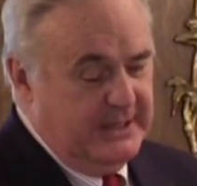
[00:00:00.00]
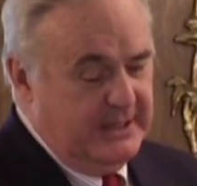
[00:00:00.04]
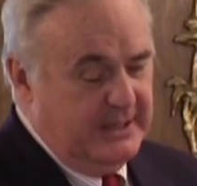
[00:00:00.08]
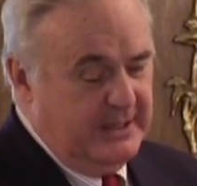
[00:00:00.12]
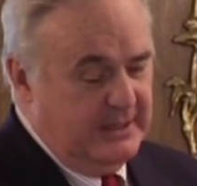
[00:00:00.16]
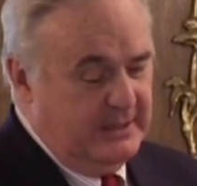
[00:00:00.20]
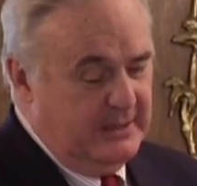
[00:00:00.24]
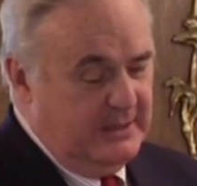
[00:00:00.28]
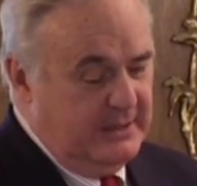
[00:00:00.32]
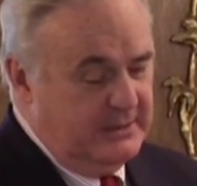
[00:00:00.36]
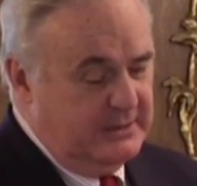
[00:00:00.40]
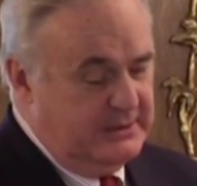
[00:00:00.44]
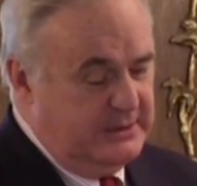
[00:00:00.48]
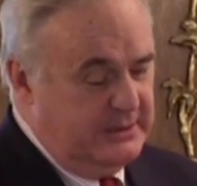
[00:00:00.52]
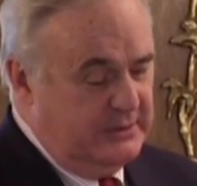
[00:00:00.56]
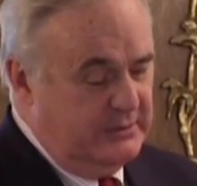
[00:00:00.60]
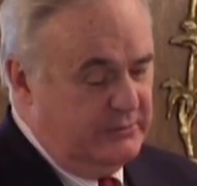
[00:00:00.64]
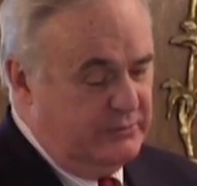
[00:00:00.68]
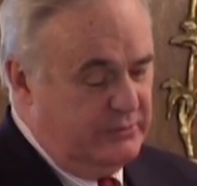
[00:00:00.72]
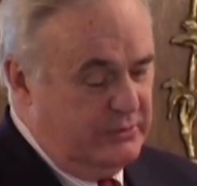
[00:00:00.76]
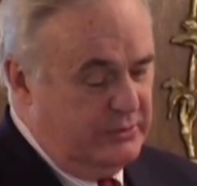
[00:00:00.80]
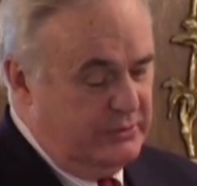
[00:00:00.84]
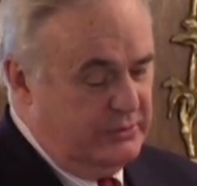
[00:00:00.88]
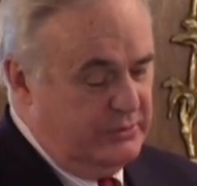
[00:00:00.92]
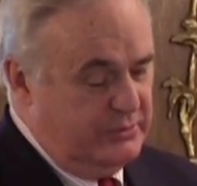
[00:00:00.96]
I'd like to
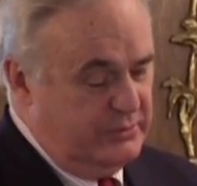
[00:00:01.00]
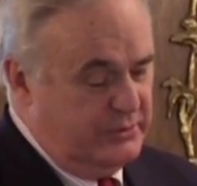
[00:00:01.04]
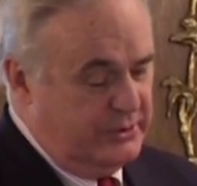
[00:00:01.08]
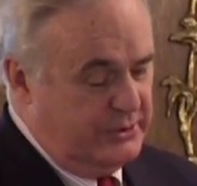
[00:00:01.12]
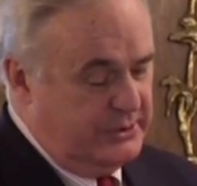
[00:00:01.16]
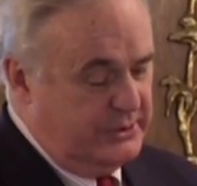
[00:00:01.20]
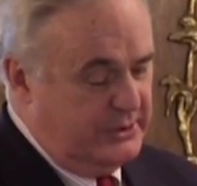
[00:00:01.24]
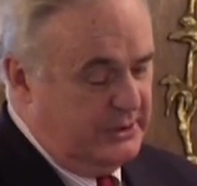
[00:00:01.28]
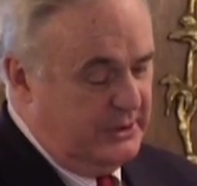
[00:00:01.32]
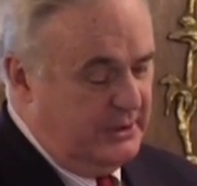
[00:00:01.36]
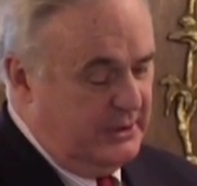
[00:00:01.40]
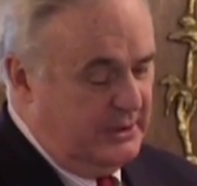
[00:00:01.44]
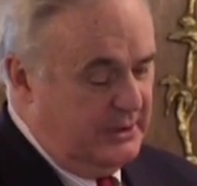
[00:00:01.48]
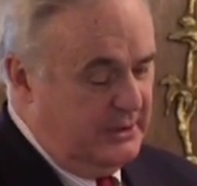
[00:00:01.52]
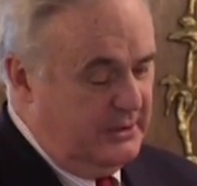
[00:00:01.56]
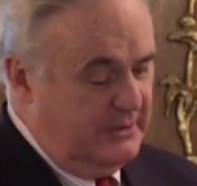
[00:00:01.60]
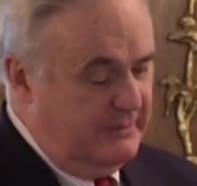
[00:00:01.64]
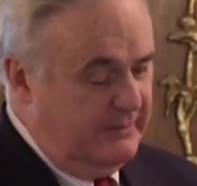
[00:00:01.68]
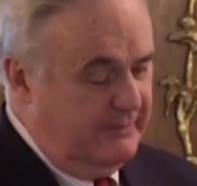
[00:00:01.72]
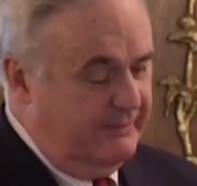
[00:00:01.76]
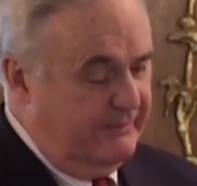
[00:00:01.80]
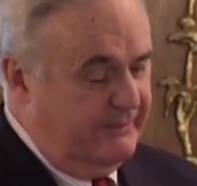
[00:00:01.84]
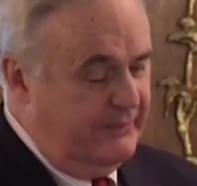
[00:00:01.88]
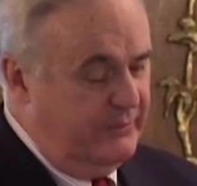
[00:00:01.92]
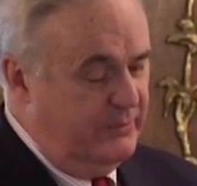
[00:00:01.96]
introduce a
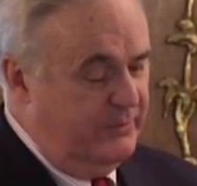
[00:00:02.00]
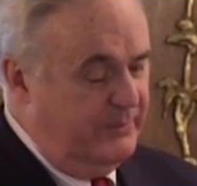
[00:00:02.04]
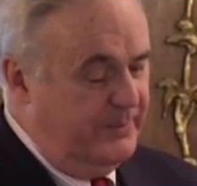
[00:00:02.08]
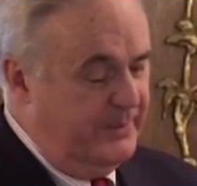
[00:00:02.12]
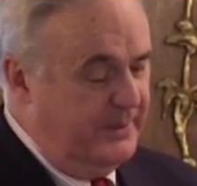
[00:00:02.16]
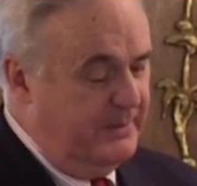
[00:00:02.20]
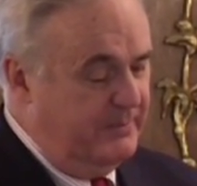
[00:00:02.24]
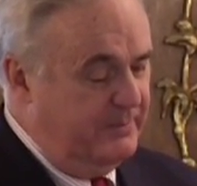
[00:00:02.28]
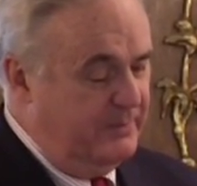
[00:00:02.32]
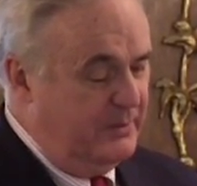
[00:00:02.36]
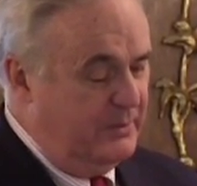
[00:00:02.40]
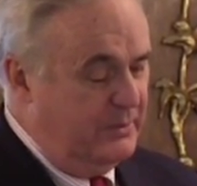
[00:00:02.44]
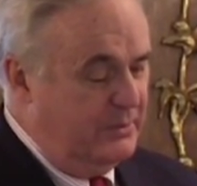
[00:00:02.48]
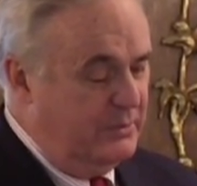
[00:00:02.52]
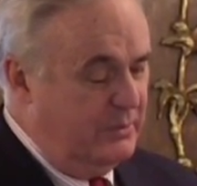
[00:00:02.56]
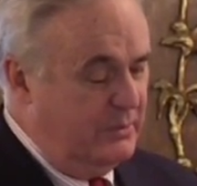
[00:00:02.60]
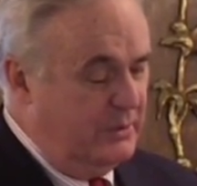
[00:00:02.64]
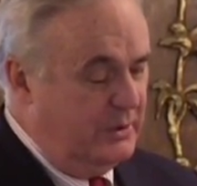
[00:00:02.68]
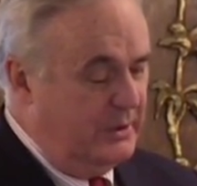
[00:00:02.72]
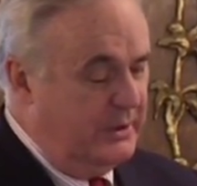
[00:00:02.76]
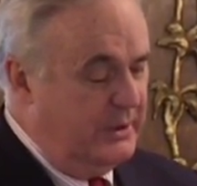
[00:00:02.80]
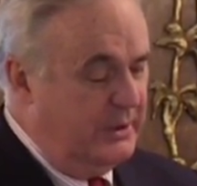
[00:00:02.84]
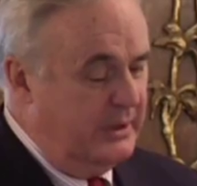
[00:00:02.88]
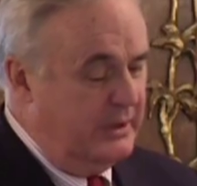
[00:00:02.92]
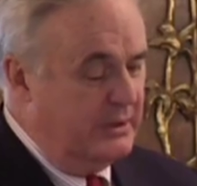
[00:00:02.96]
few people who are
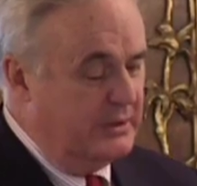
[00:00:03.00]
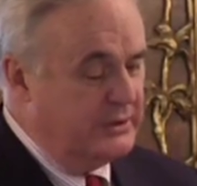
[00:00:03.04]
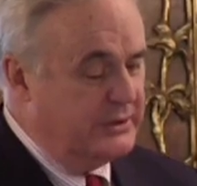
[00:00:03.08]
here.